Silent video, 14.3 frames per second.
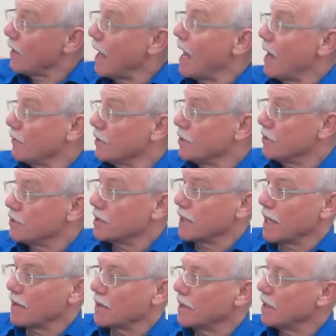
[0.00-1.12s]
that avenue
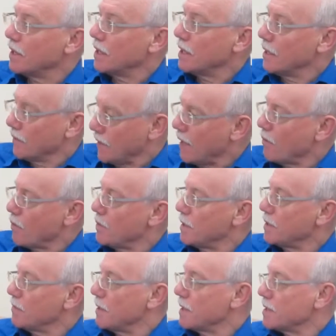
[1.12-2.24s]
together. That would be
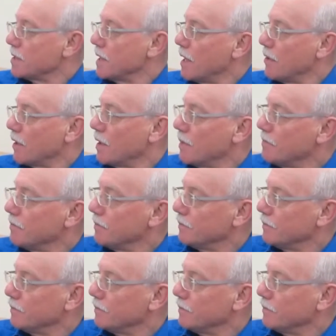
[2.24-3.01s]
the best outcome.